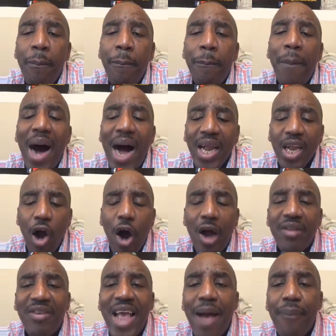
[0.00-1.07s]
My
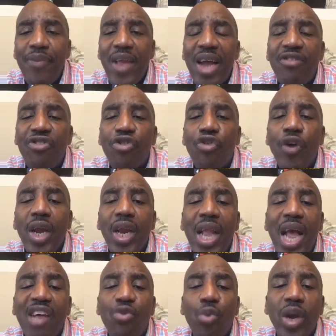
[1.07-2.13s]
God, tap that screen
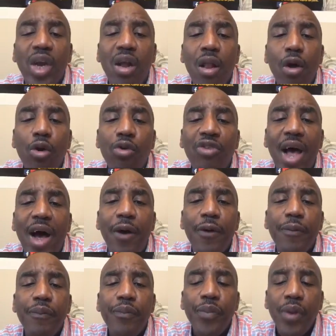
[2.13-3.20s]
as we close out.
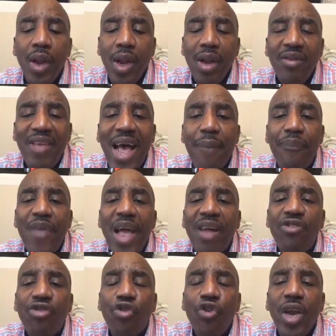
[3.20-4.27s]
Tap that
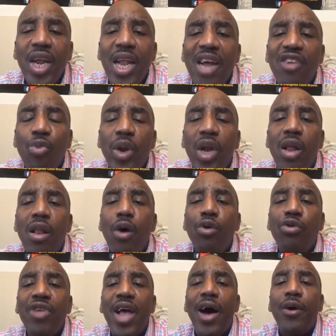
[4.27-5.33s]
screen as we
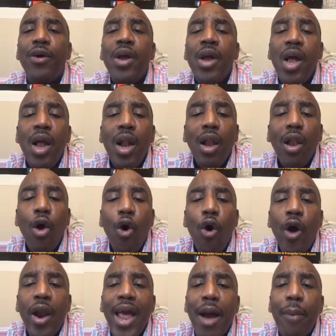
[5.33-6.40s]
close out.
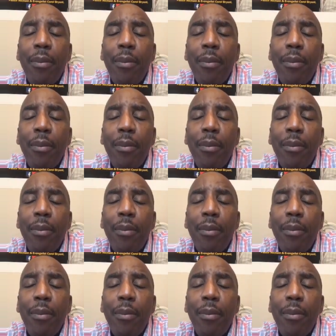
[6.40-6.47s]
Lord, have